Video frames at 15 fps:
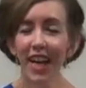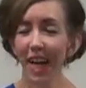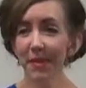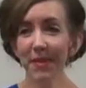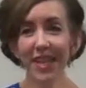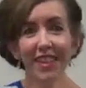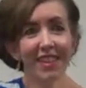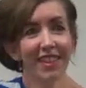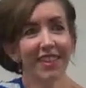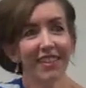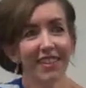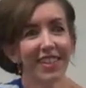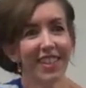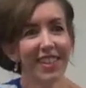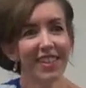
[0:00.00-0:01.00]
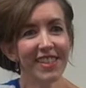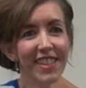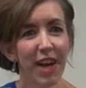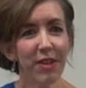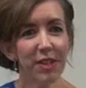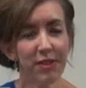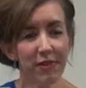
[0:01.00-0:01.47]
I mean, it
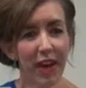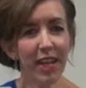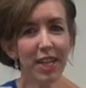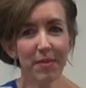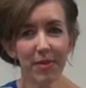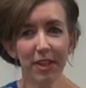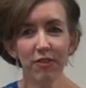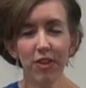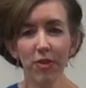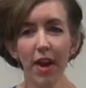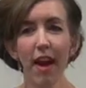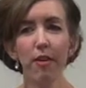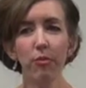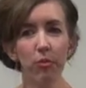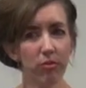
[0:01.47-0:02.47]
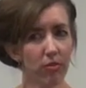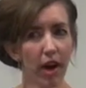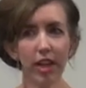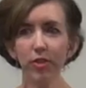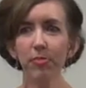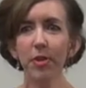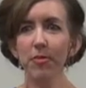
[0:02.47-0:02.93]
sounds funny, but if you
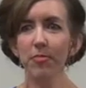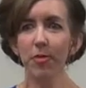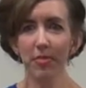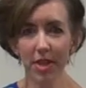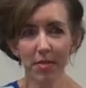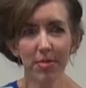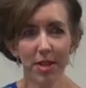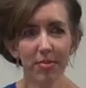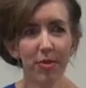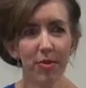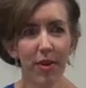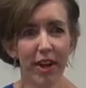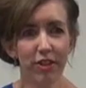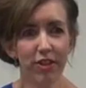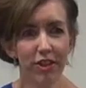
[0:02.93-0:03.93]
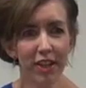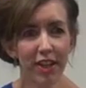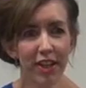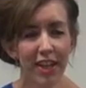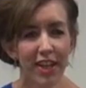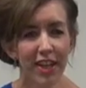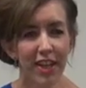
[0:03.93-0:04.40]
watch people, be a people watcher,
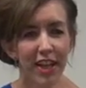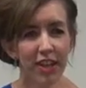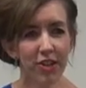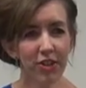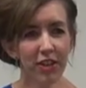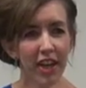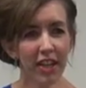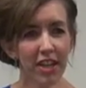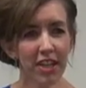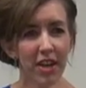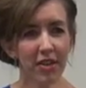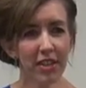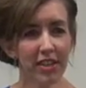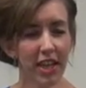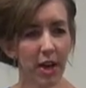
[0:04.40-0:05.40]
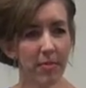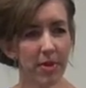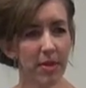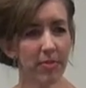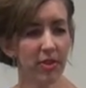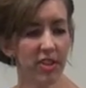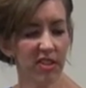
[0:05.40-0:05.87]
and you'll kind of notice how
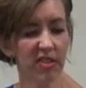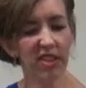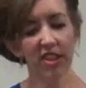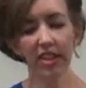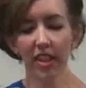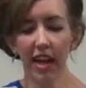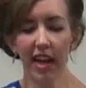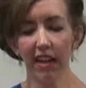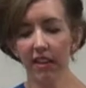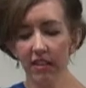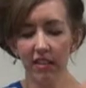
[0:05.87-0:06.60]
people are real like